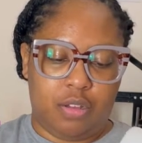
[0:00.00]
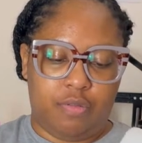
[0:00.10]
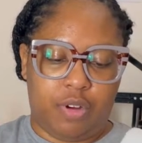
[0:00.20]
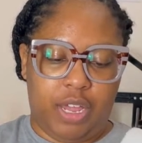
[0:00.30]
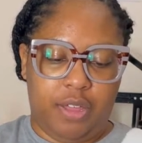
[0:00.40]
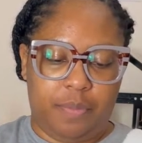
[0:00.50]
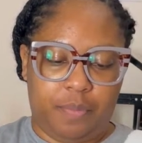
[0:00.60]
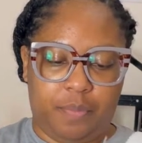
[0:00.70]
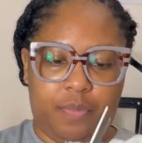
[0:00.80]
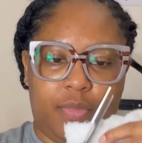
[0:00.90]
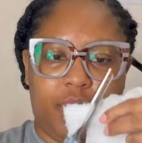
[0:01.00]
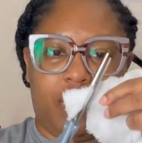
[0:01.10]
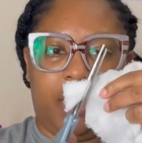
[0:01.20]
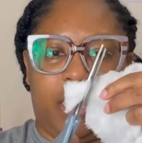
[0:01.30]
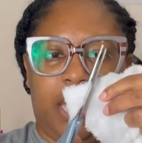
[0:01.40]
right,
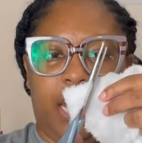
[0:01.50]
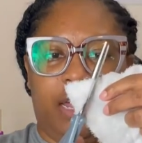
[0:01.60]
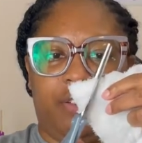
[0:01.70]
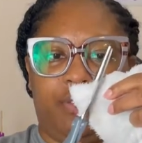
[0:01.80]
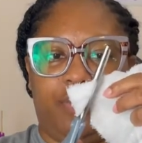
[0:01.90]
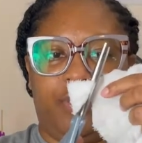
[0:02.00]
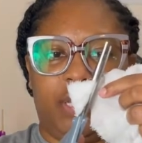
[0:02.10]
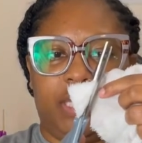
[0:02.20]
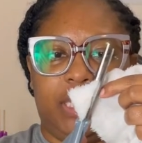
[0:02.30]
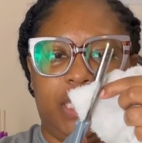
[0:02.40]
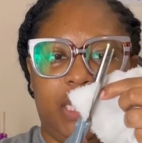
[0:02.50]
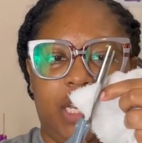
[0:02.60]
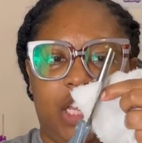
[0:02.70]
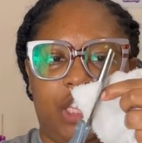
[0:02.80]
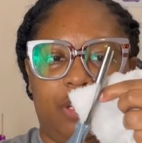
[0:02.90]
and I don't know if you can see
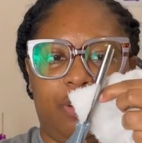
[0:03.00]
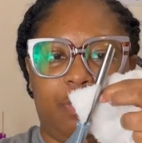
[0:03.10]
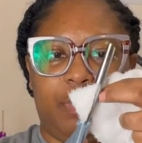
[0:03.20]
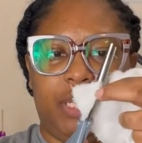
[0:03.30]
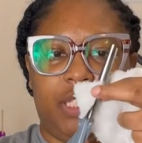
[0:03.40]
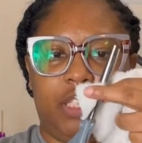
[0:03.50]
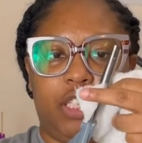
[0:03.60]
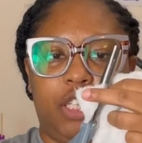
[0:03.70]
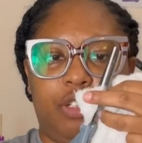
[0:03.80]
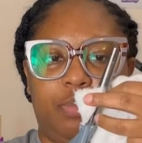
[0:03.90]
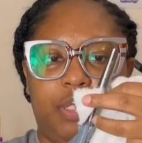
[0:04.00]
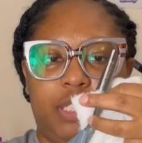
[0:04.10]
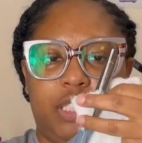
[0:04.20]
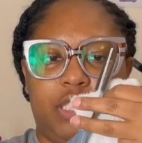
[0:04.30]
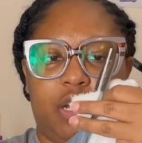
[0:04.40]
the little
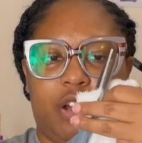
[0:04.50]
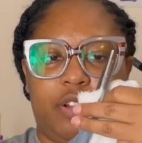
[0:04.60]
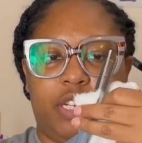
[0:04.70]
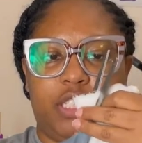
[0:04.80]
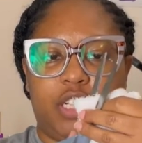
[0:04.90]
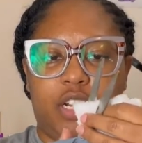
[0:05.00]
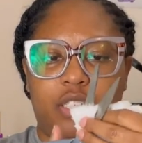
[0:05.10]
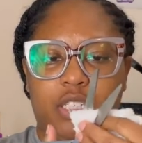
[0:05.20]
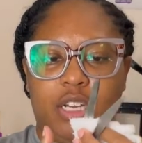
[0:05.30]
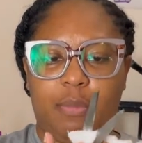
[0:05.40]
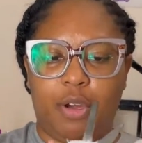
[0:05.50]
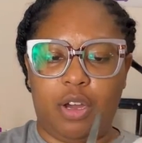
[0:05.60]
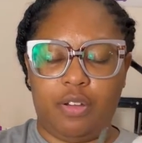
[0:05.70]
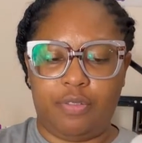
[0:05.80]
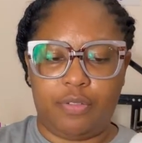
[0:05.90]
pieces already starting to come
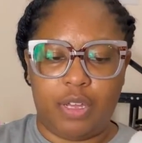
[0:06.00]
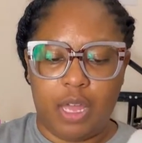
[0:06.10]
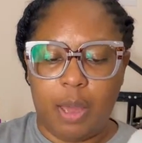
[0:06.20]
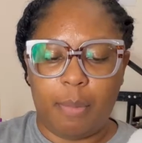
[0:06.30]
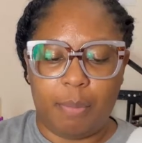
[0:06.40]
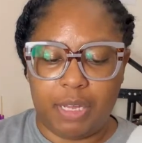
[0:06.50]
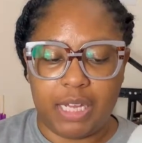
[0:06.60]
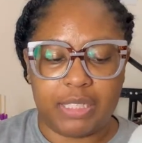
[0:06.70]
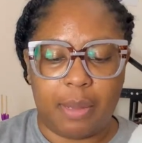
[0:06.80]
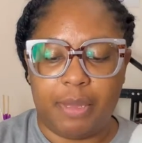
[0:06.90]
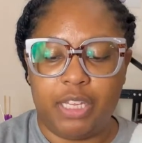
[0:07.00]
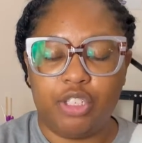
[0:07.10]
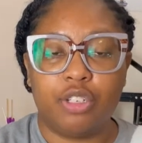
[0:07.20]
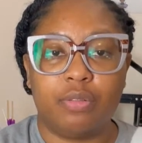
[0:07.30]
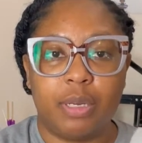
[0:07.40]
off, but because I'm
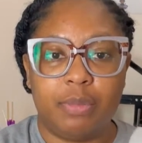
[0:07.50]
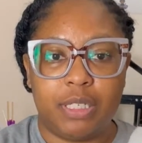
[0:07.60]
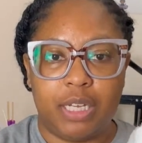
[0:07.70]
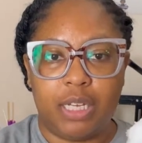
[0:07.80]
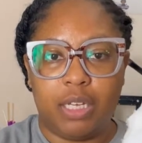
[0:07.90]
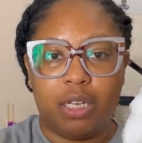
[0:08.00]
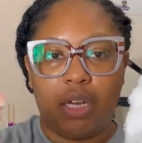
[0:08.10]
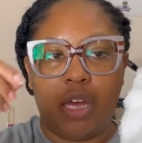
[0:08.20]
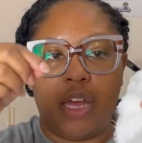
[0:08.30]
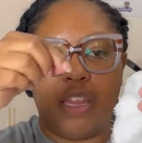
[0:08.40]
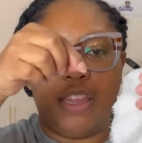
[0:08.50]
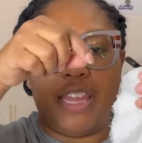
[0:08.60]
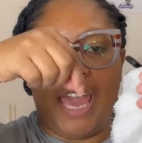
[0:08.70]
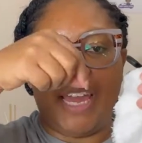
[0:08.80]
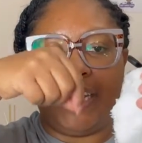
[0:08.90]
interrupting
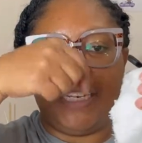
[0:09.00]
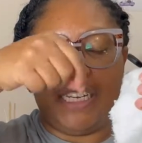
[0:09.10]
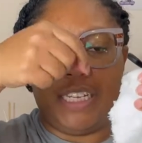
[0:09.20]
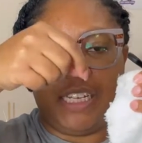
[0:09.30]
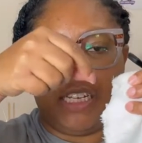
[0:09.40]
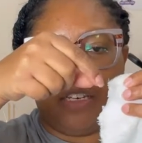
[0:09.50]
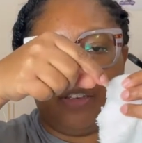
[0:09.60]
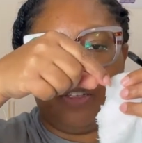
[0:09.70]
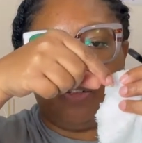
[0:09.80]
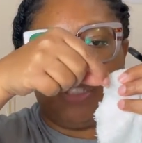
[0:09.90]
those